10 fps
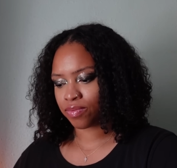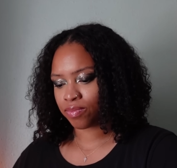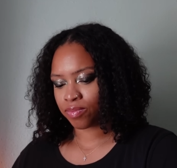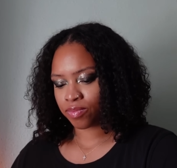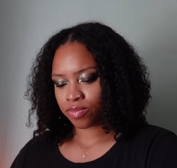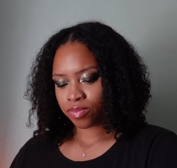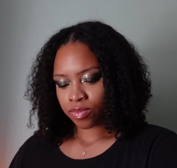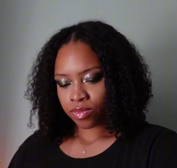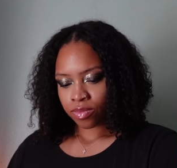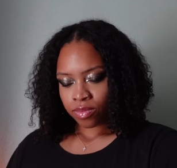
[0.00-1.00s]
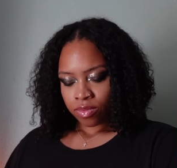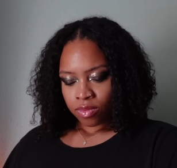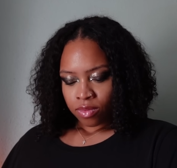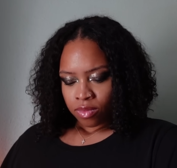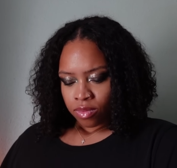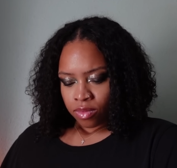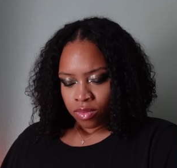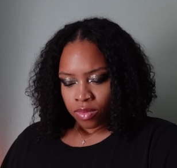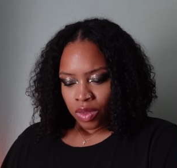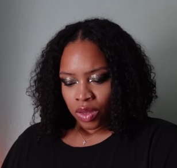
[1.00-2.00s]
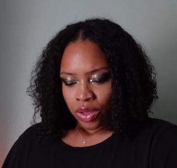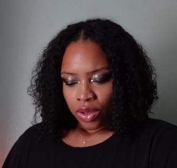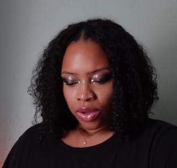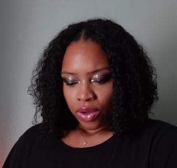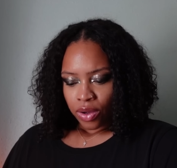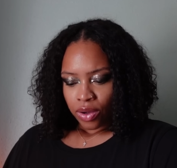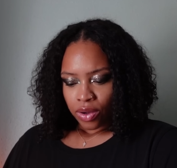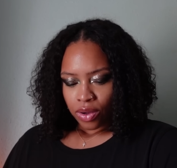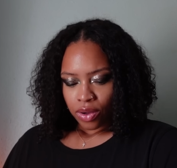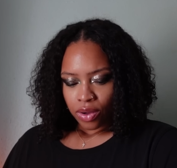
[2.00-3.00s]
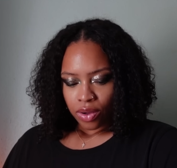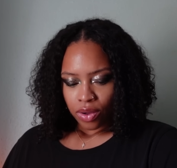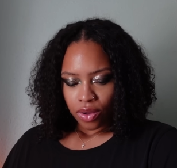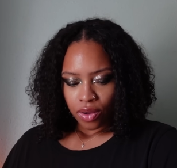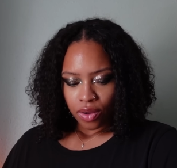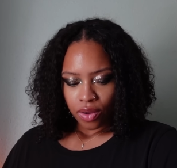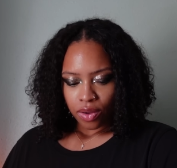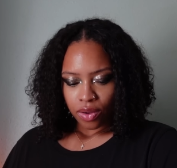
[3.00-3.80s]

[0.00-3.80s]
(no one is talking)